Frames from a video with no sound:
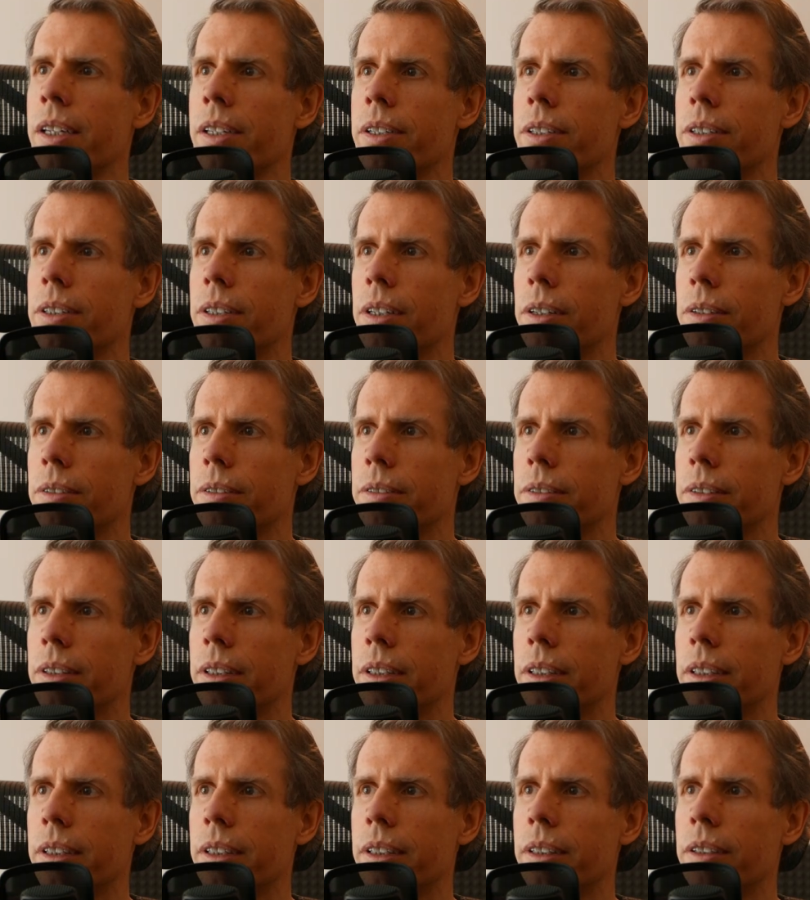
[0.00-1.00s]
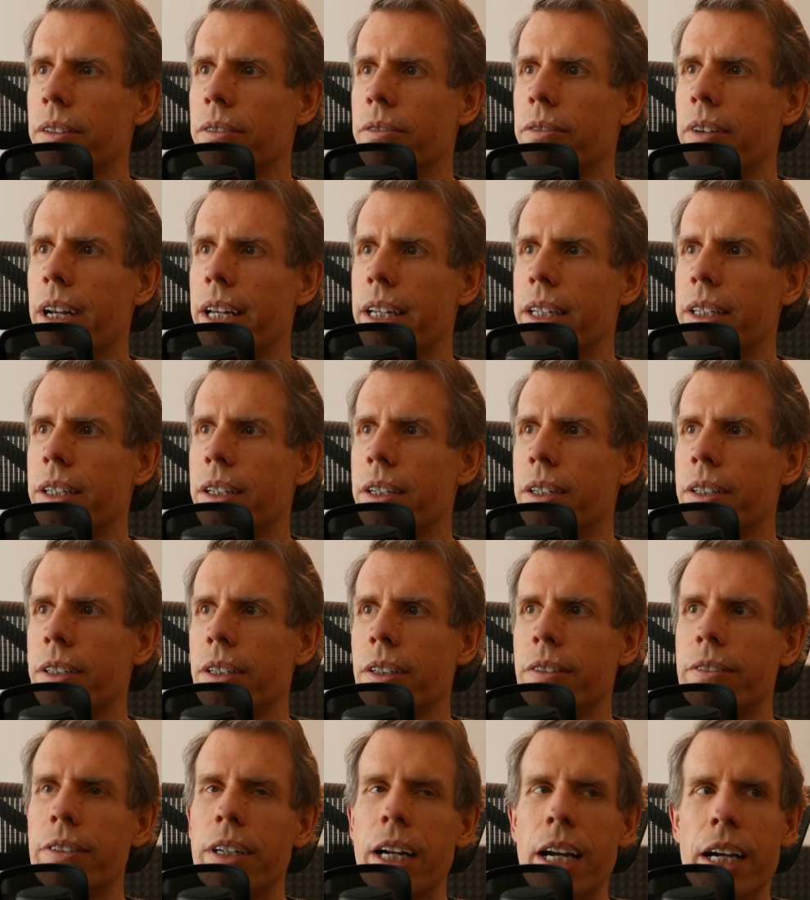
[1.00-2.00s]
So the red
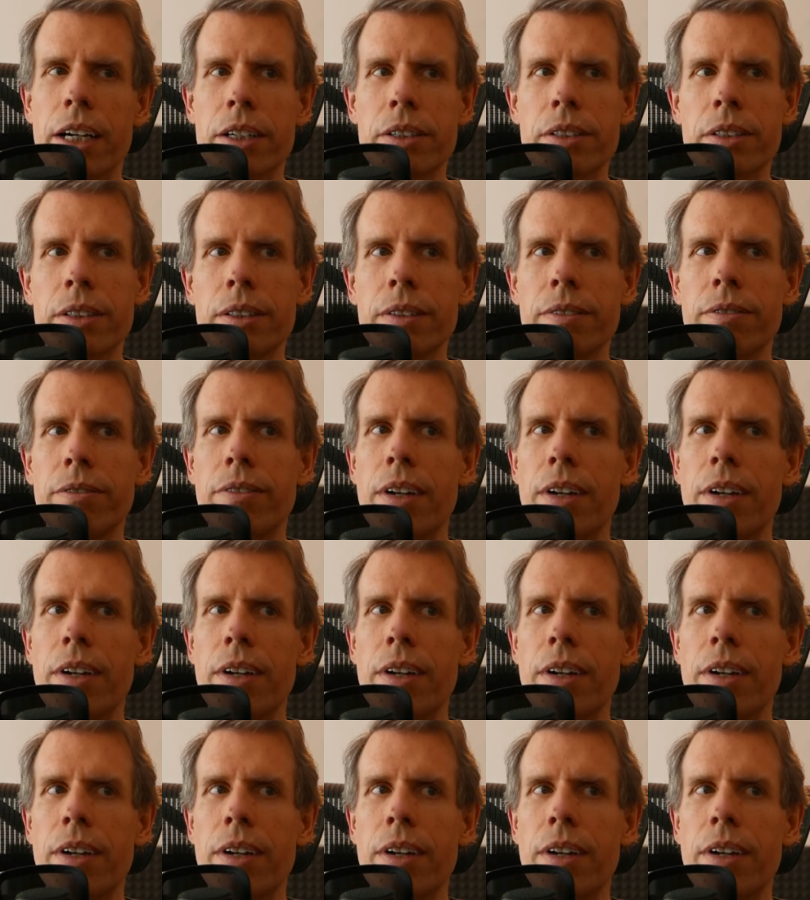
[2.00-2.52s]
diffracts